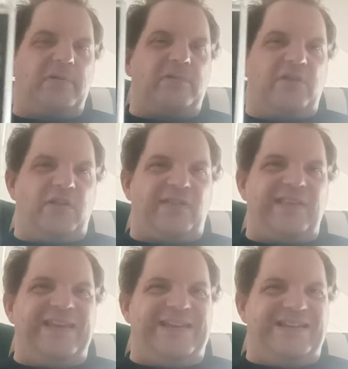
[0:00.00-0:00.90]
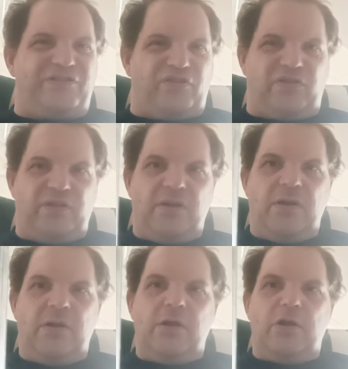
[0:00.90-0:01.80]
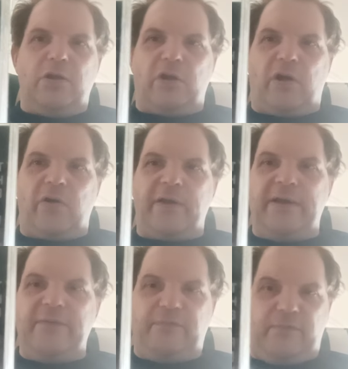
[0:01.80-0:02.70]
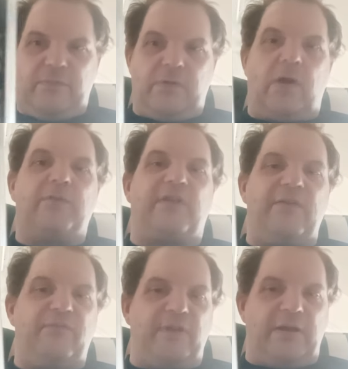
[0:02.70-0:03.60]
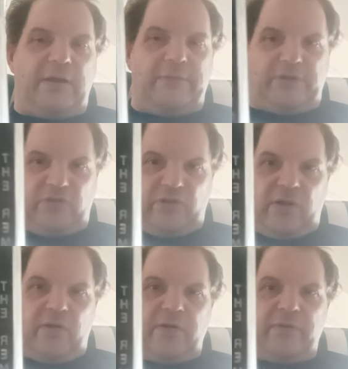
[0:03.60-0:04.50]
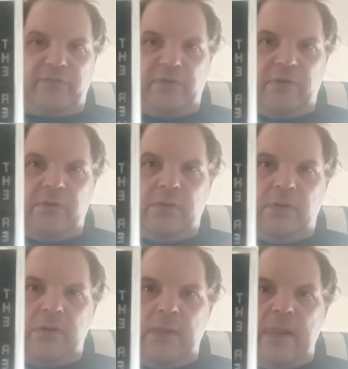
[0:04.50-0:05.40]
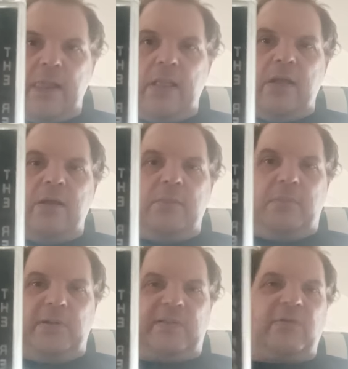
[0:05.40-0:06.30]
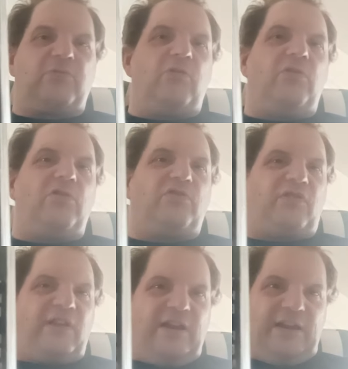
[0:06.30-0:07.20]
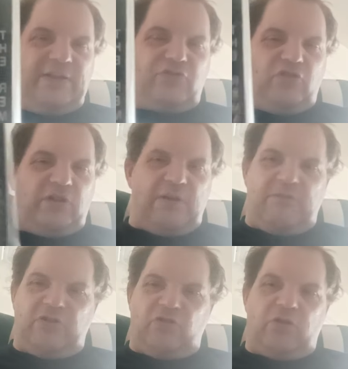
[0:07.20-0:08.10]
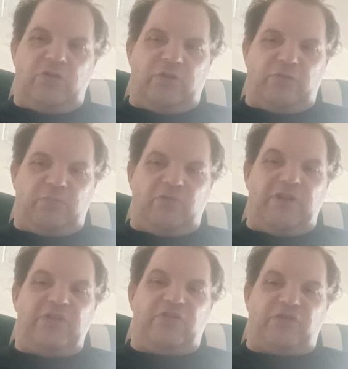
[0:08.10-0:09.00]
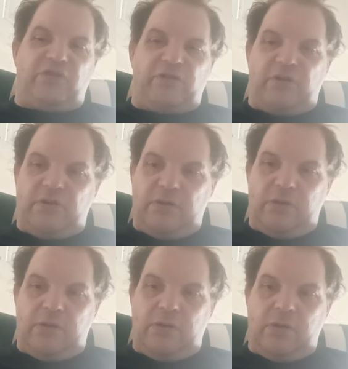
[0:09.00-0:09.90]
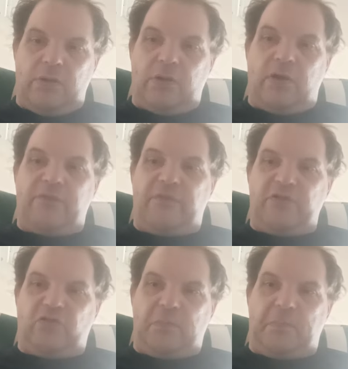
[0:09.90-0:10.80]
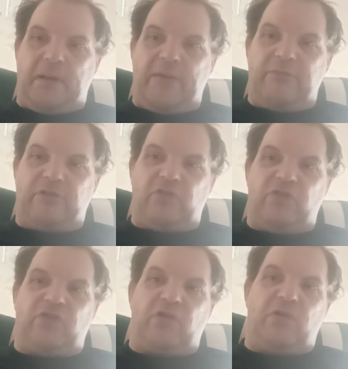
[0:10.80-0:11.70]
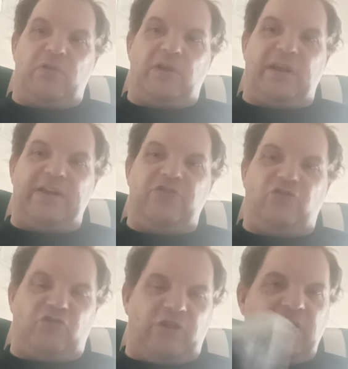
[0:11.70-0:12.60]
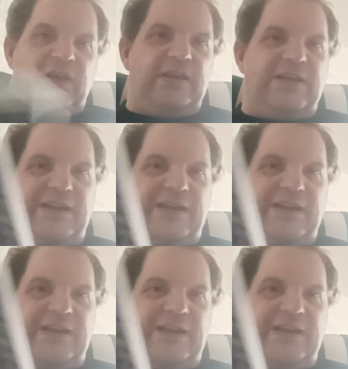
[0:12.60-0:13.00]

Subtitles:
but I think it's live. I definitely know it's live. But of course, the legendary Judas Priest live in Japan, which is Unleashed in